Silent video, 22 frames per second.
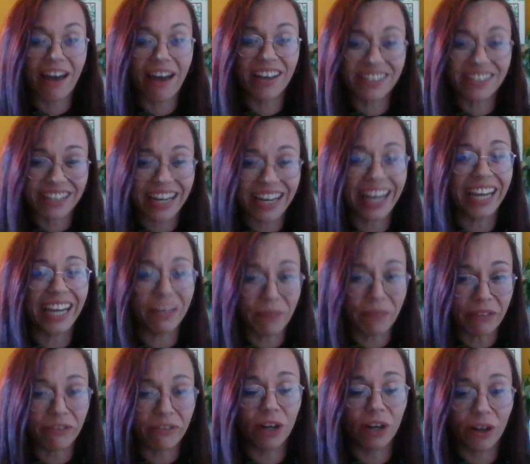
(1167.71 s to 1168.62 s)
isolated
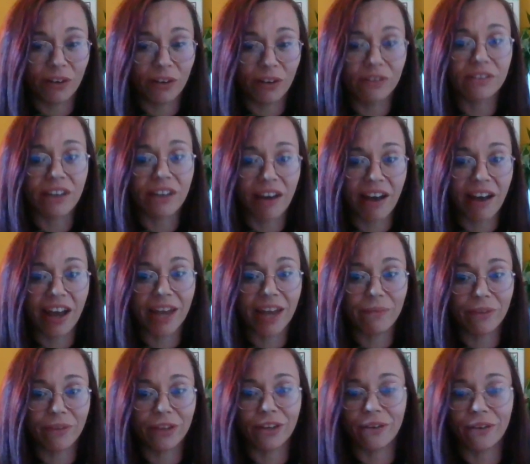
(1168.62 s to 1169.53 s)
me for a long
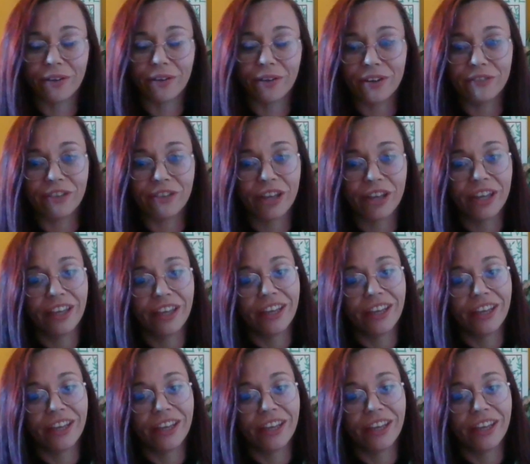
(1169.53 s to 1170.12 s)
time, kind of